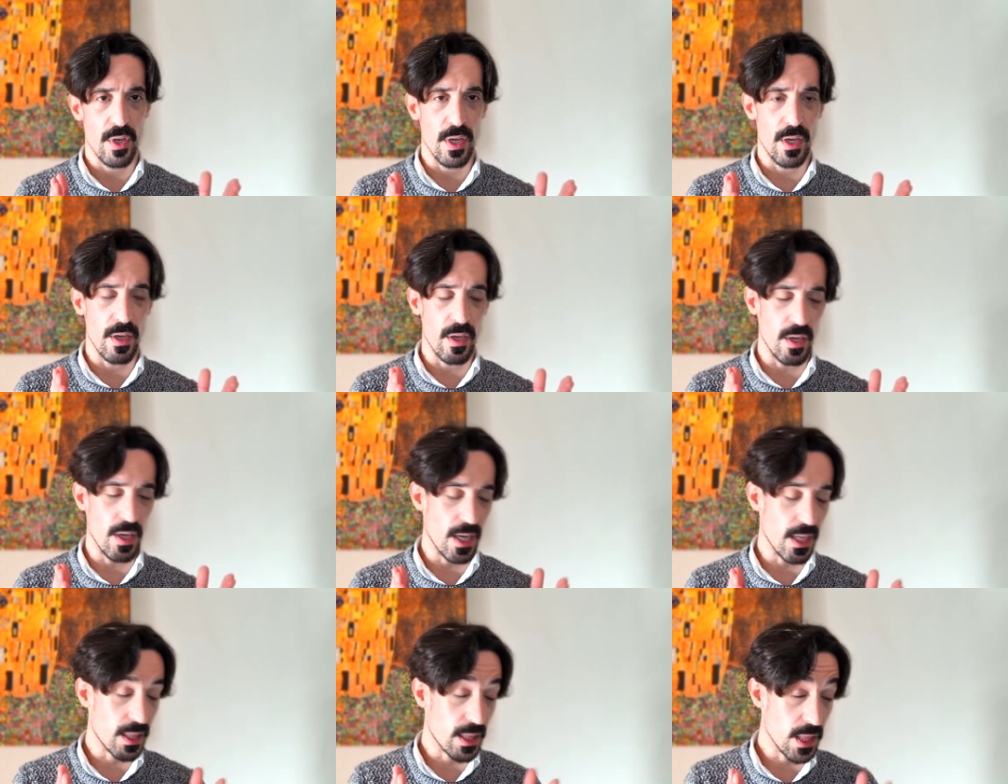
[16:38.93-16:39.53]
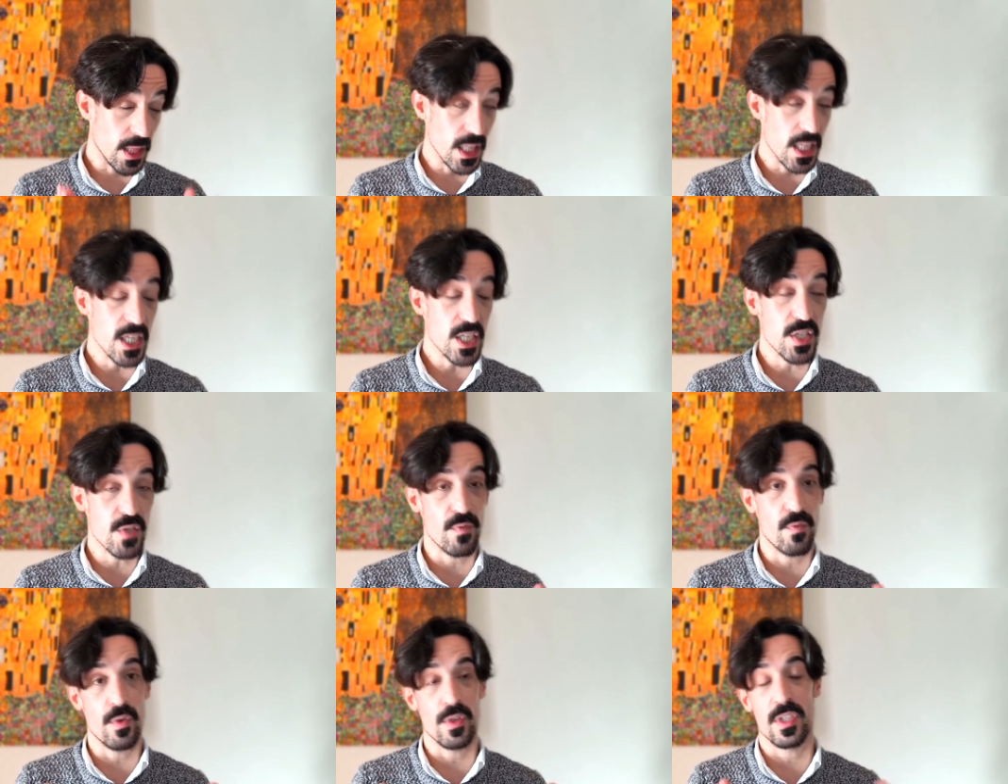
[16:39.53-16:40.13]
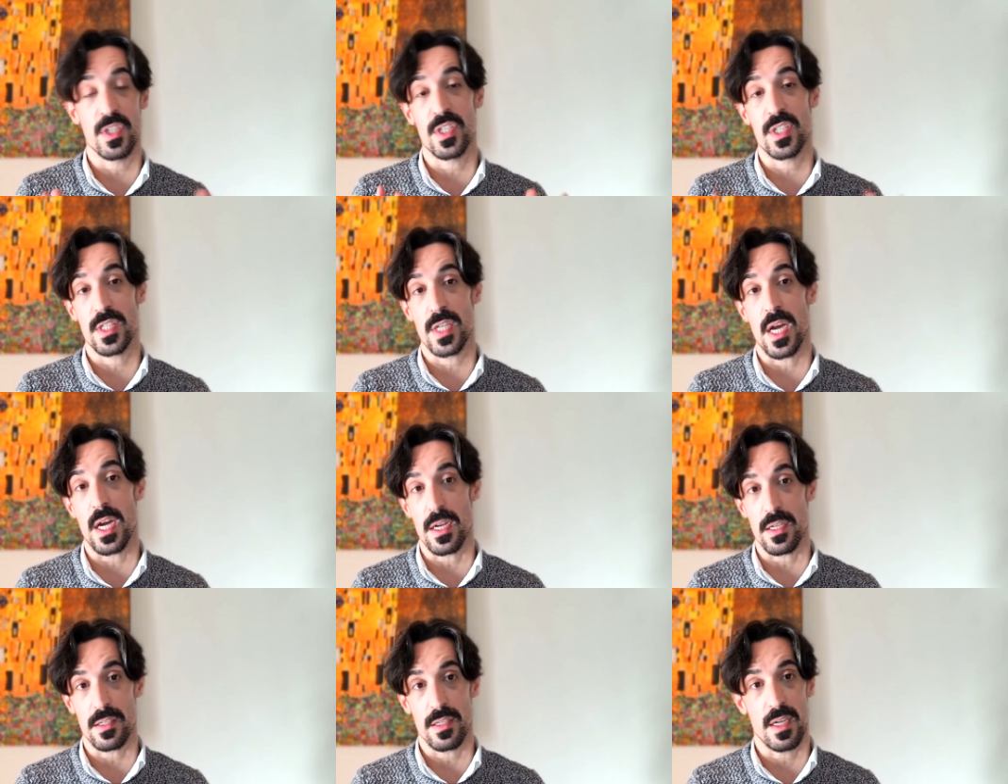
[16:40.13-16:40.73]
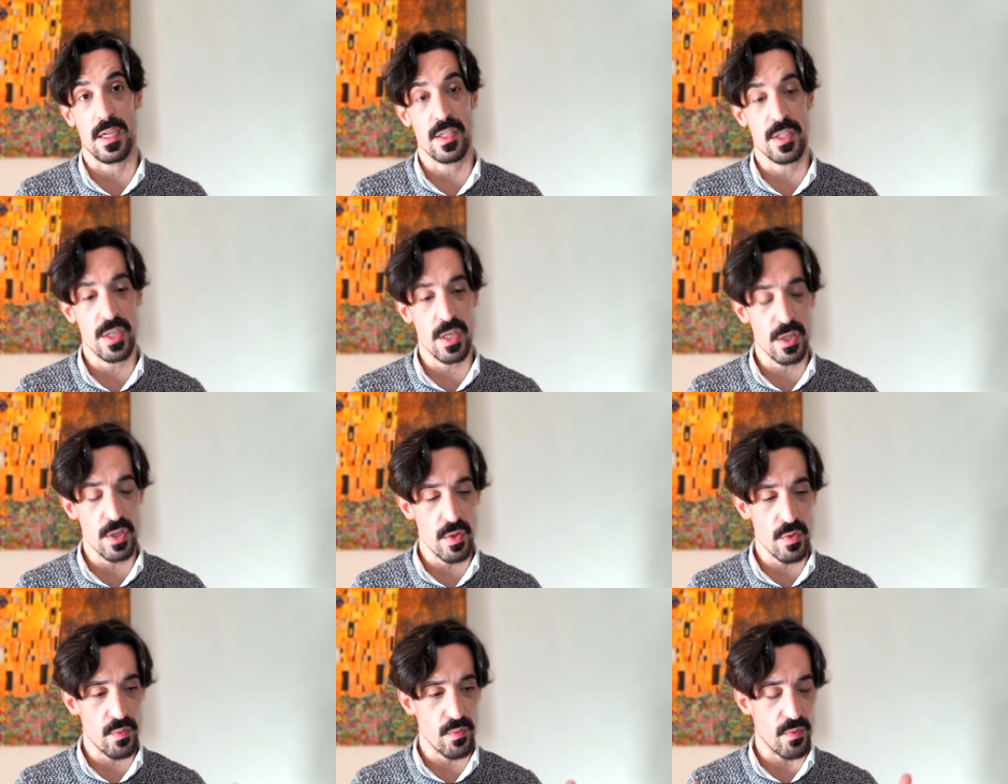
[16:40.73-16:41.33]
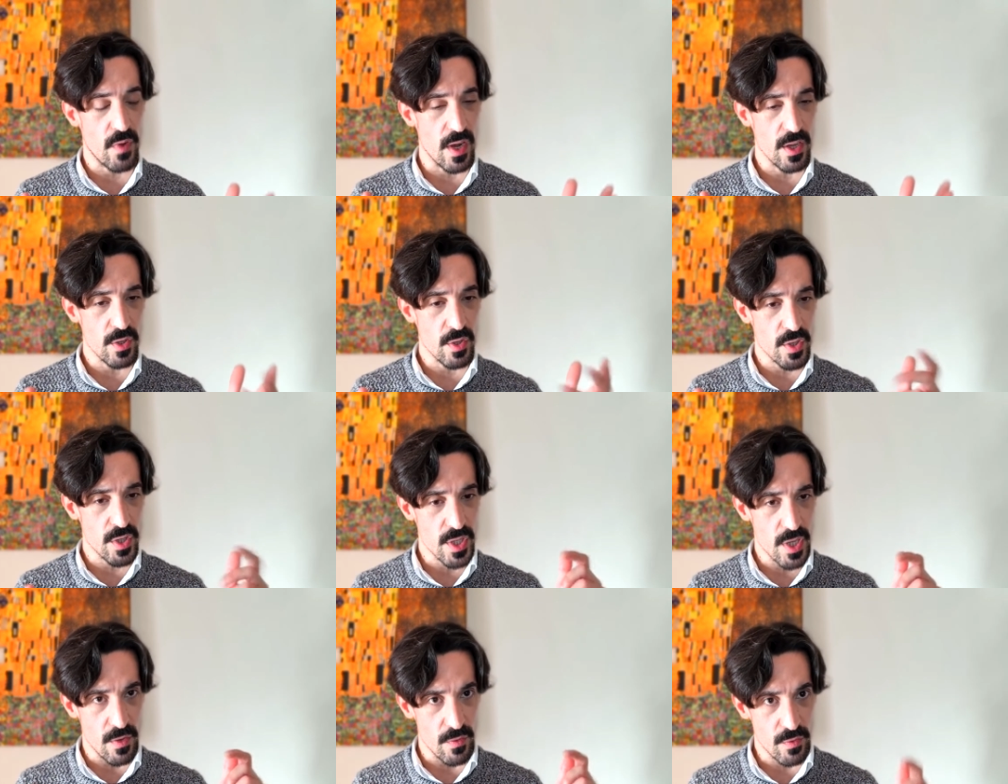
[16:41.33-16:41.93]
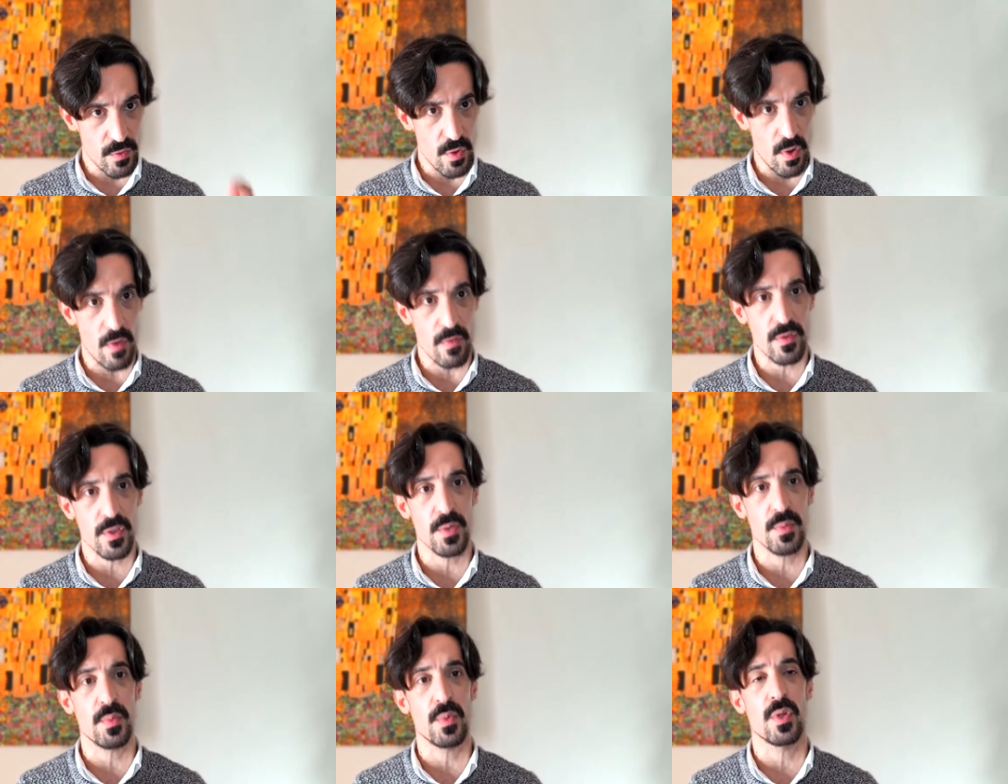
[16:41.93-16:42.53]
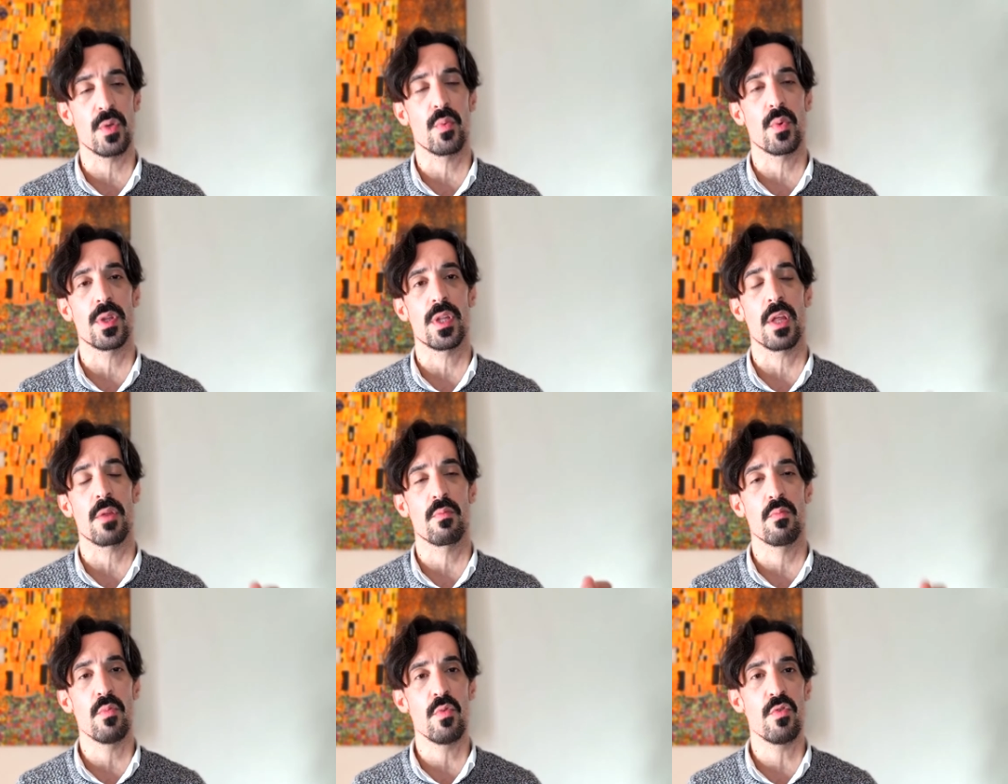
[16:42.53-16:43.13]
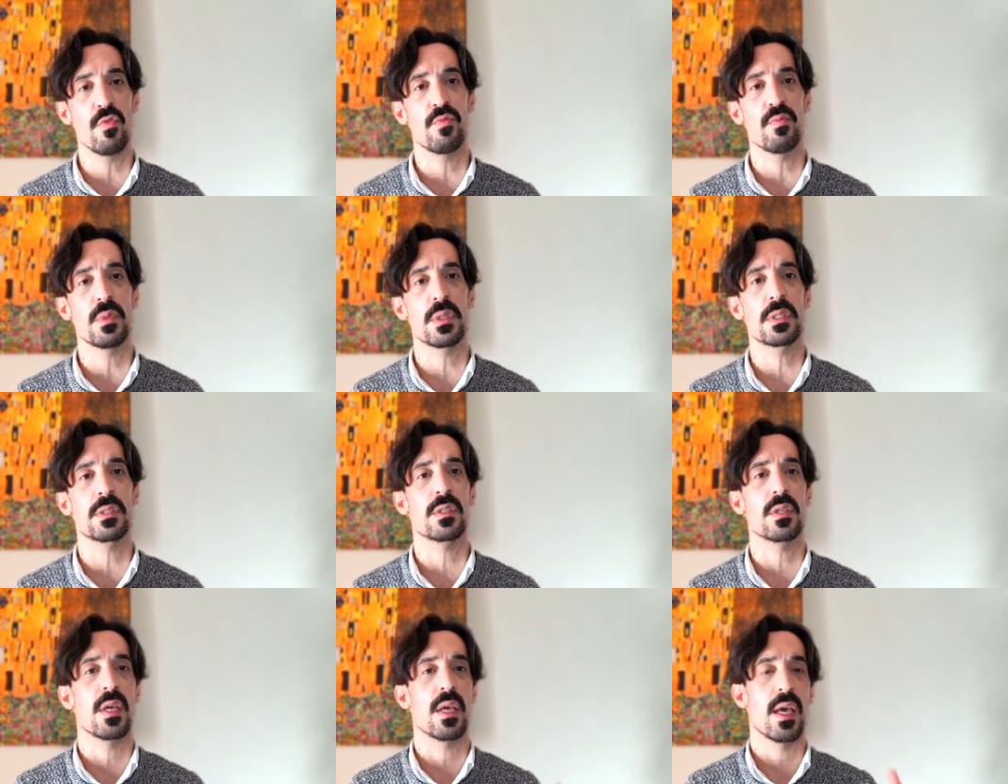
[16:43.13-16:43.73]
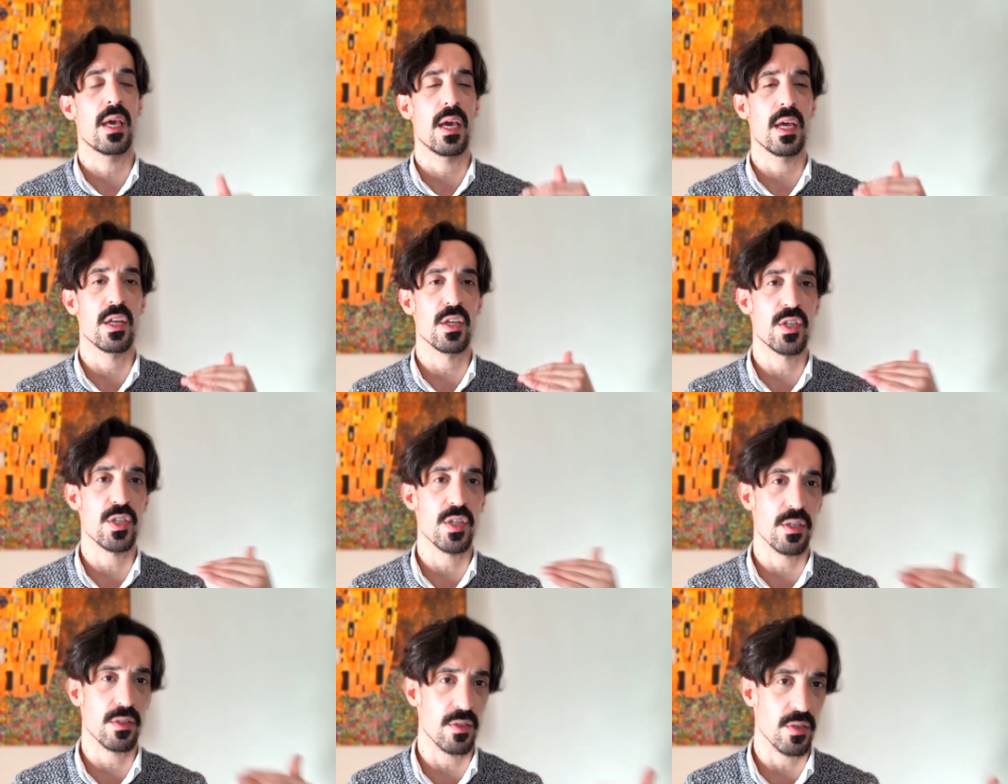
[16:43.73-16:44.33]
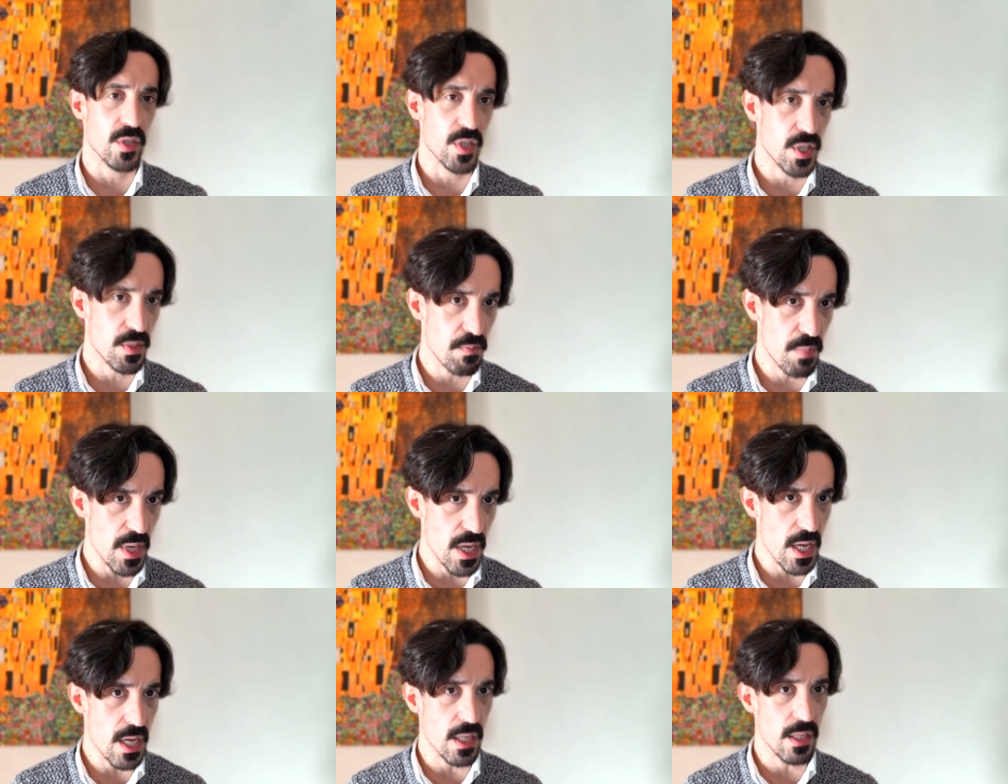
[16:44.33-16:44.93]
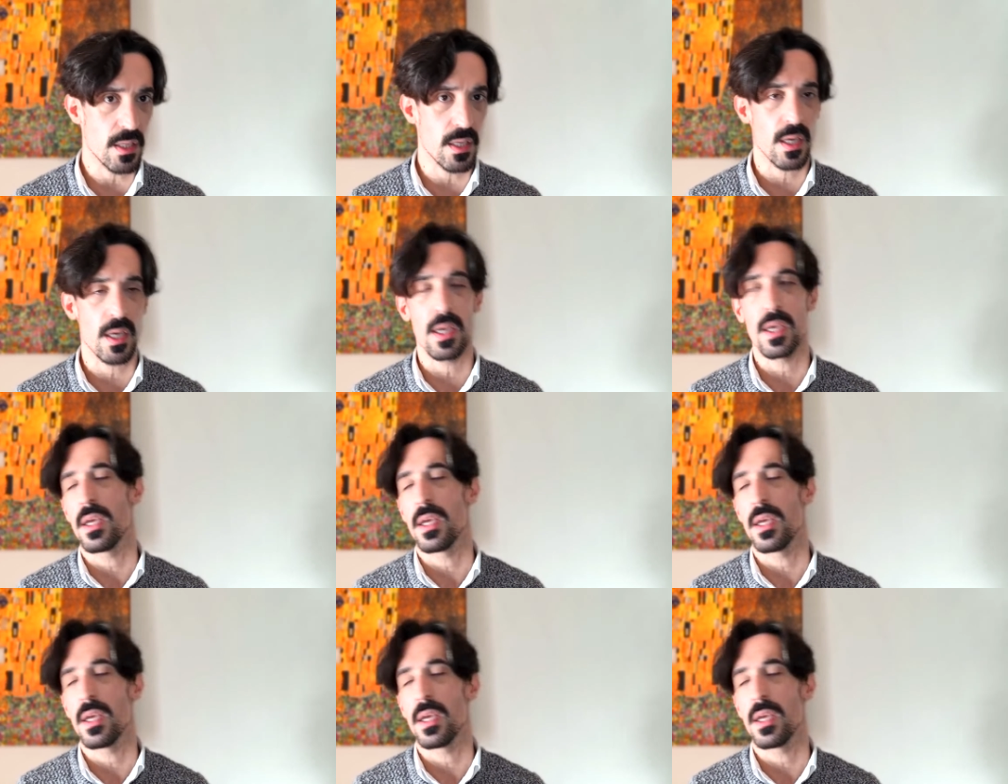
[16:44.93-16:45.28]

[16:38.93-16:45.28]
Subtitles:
at least for the start, until you find yourself comfortable with that movement at a certain speed.